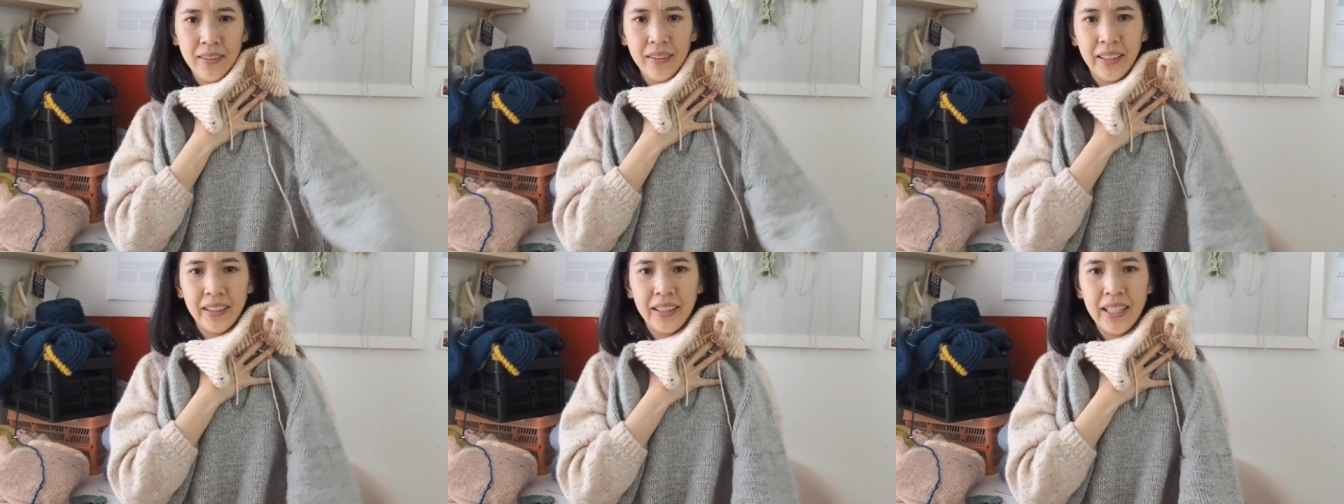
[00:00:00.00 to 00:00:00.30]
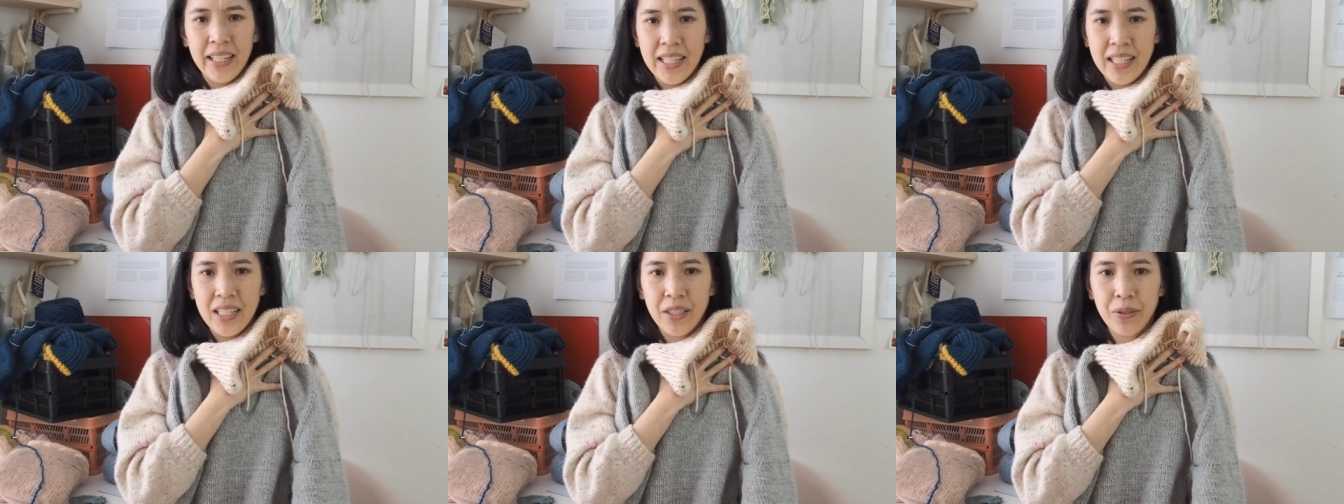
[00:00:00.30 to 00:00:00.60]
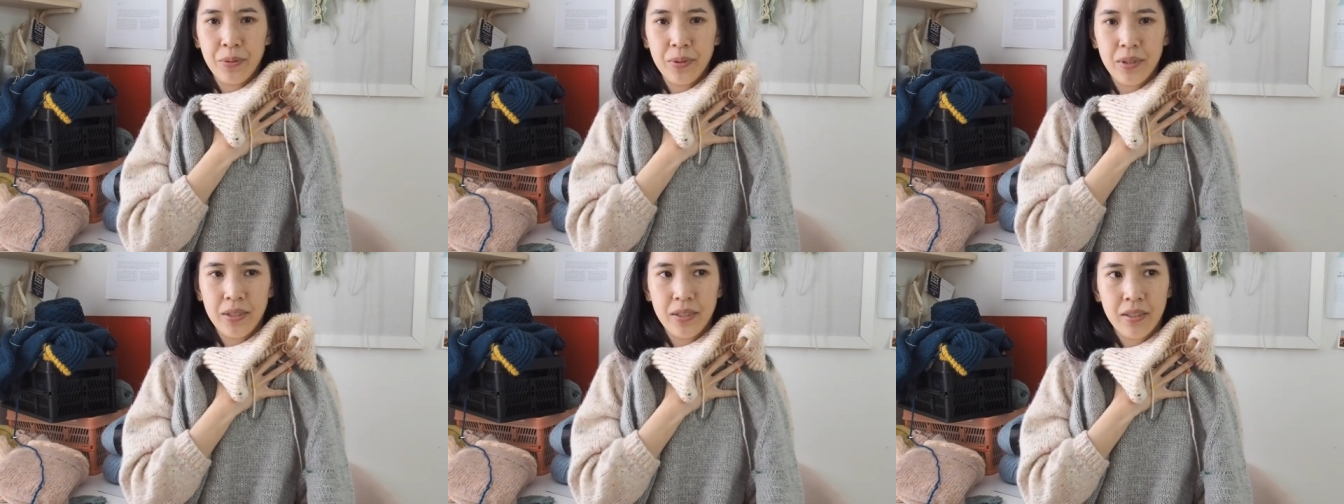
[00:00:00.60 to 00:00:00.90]
Like the
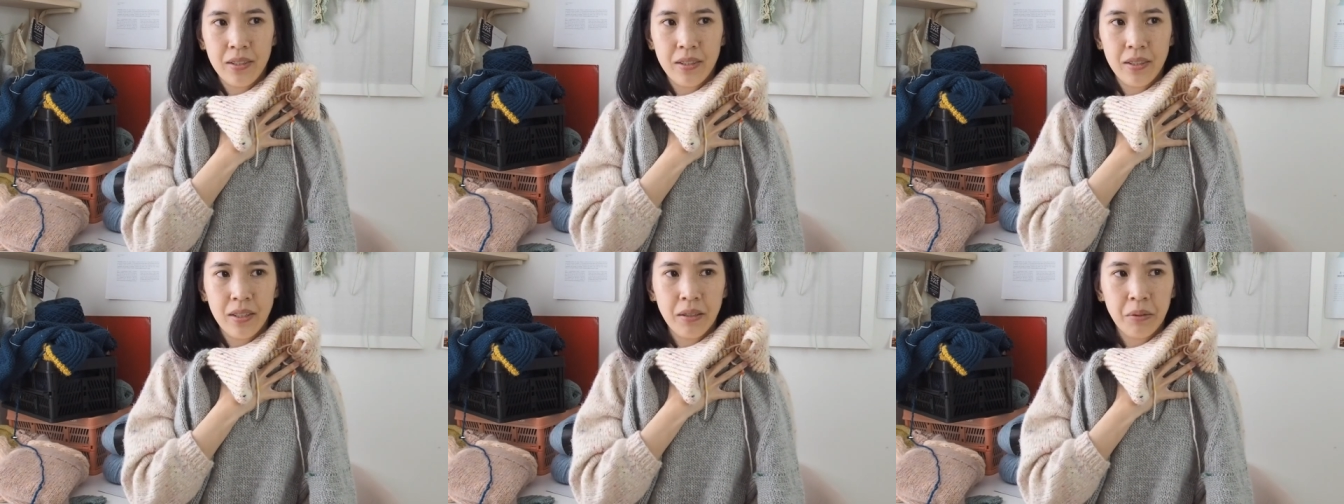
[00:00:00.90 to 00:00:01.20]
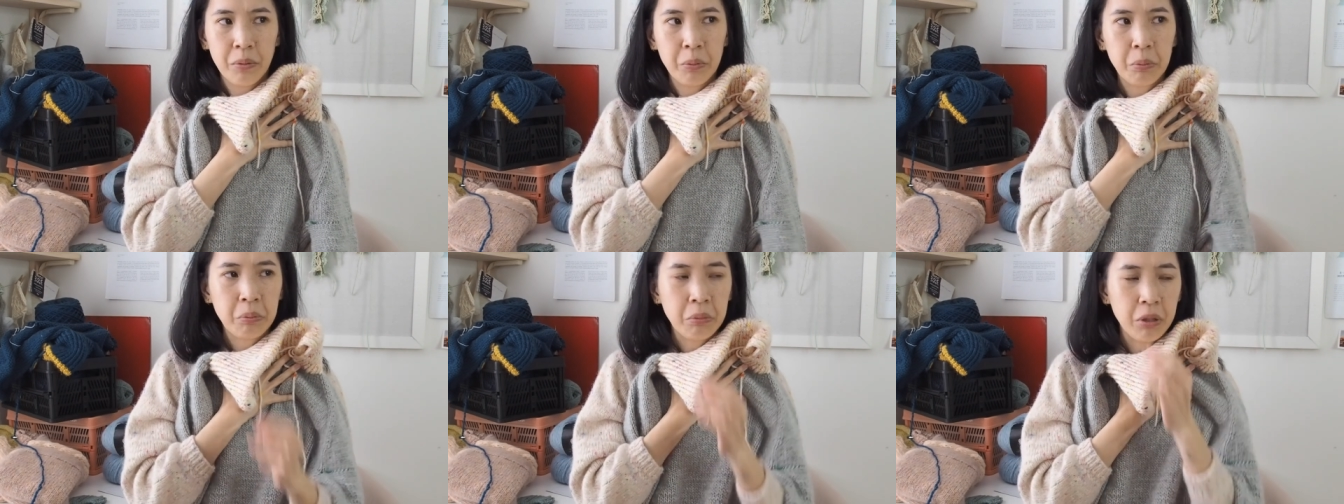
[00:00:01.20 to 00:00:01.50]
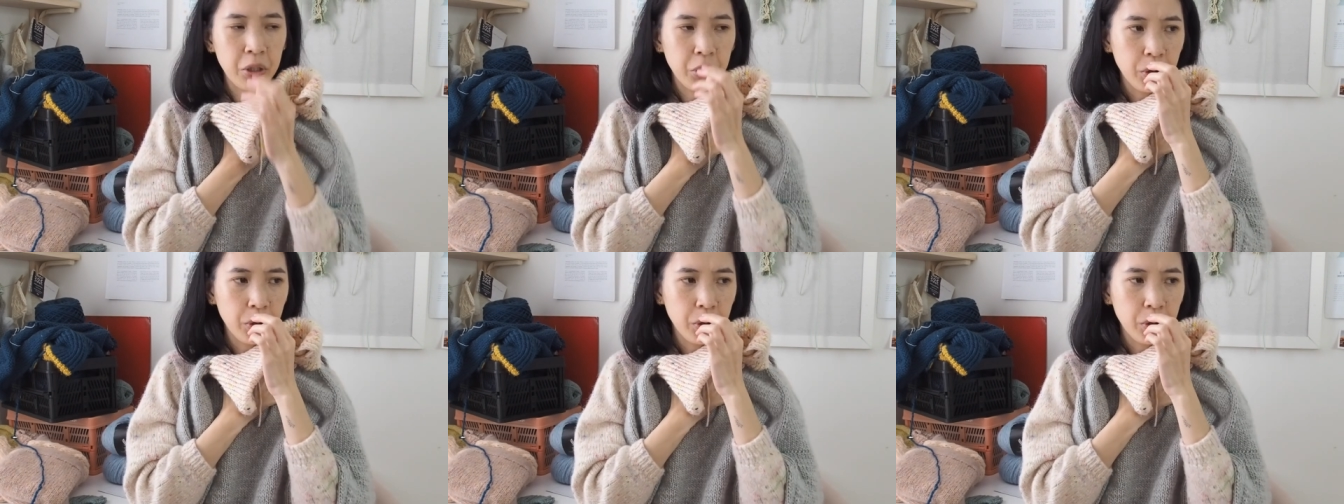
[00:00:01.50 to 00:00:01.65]
ease was a